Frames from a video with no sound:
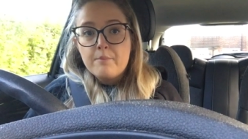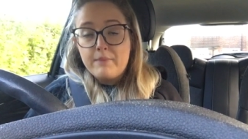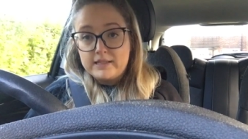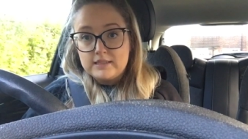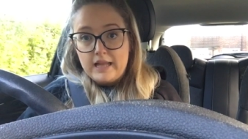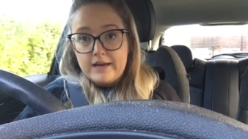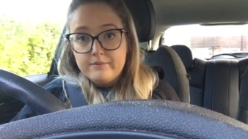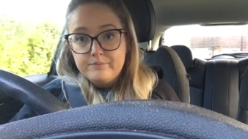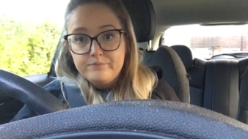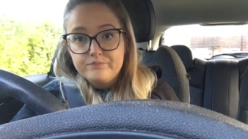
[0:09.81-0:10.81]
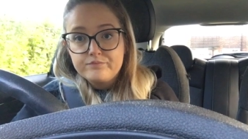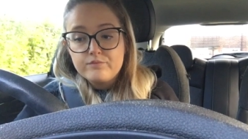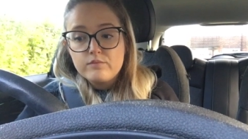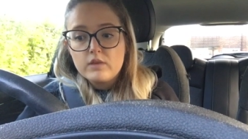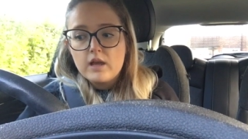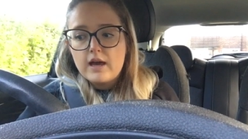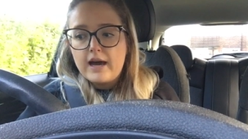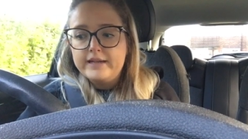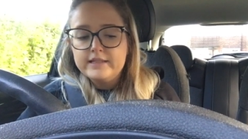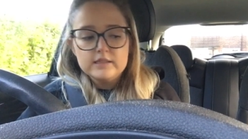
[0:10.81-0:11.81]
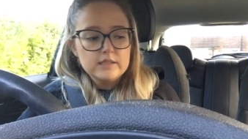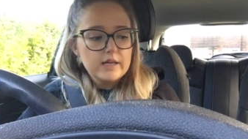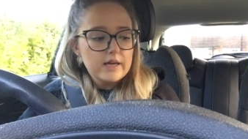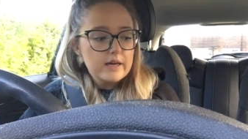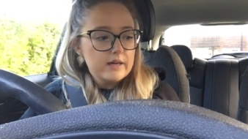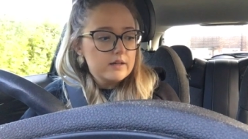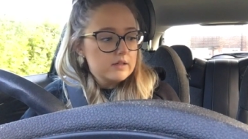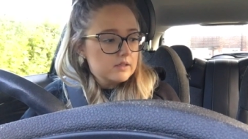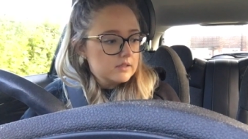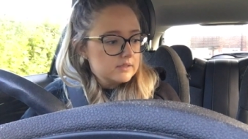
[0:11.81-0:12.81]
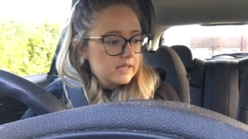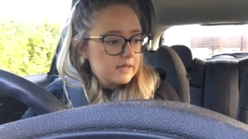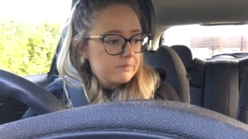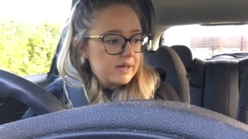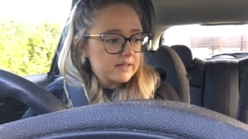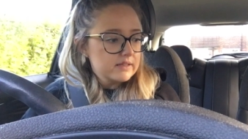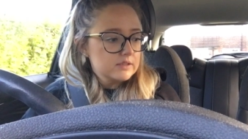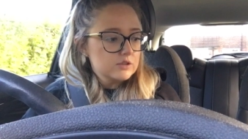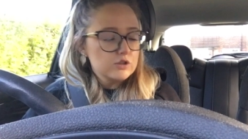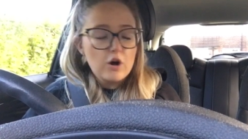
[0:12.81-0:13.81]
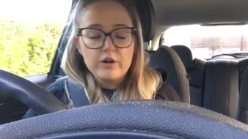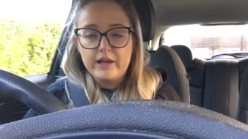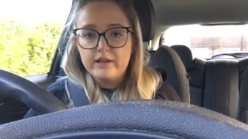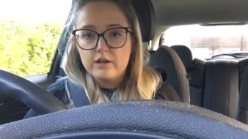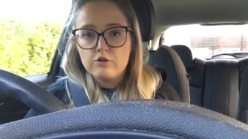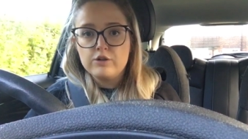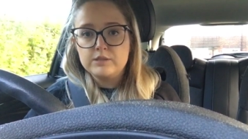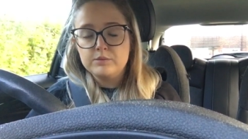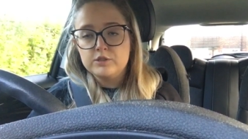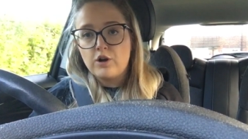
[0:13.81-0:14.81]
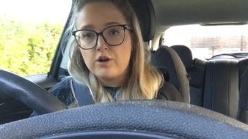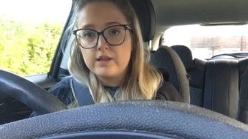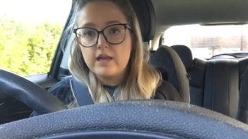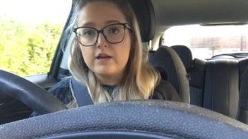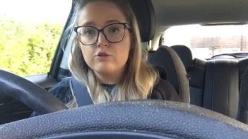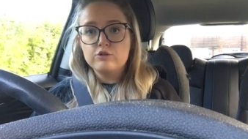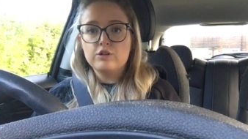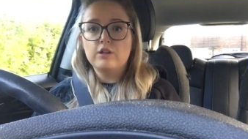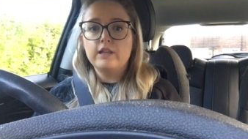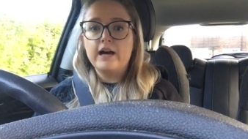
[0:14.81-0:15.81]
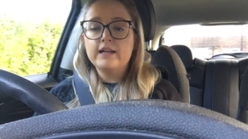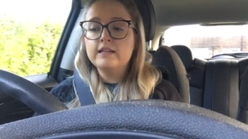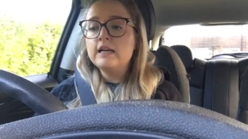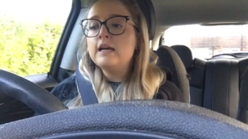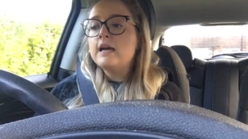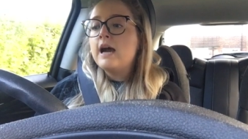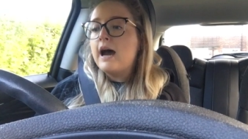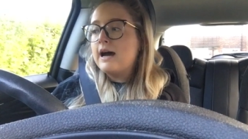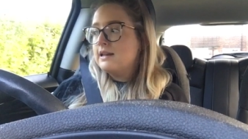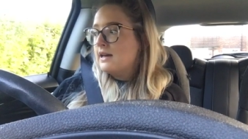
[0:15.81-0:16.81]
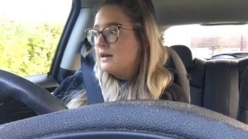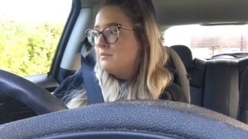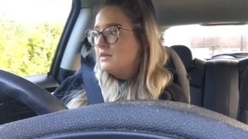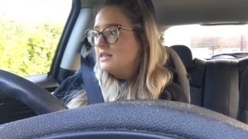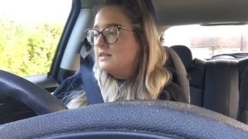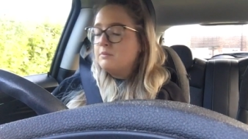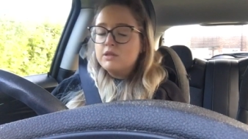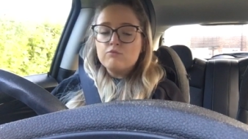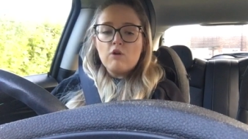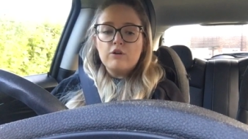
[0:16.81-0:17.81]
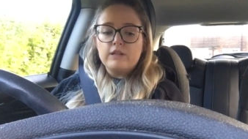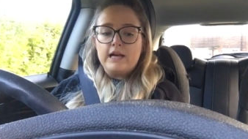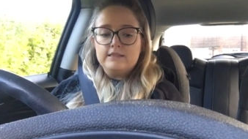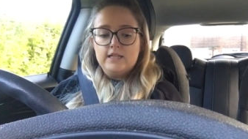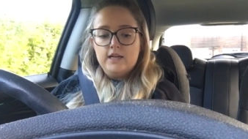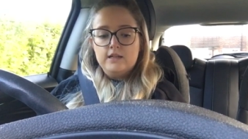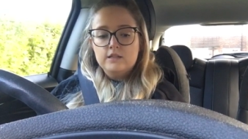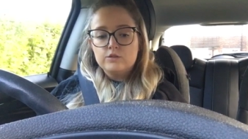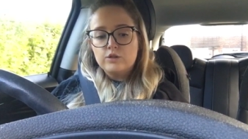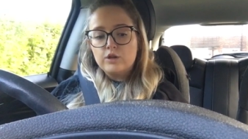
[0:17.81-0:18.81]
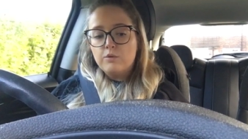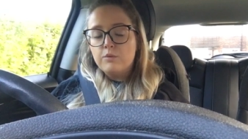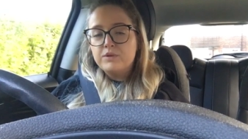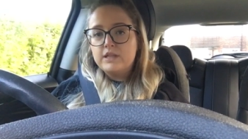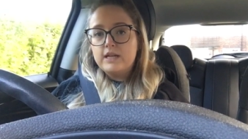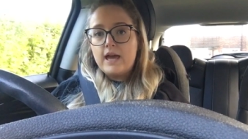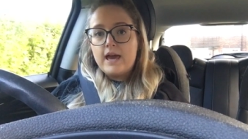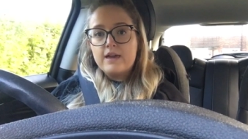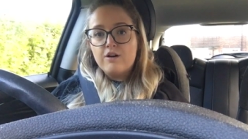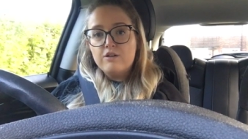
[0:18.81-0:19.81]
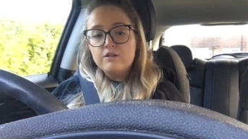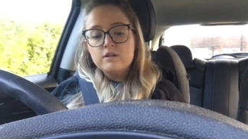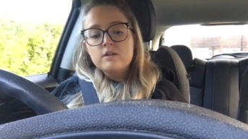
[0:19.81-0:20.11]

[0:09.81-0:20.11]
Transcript: Matalan. I need to take back a stocking, a Christmas stocking that I ordered online, and um, they sent me the wrong letter. So I got one with an A on,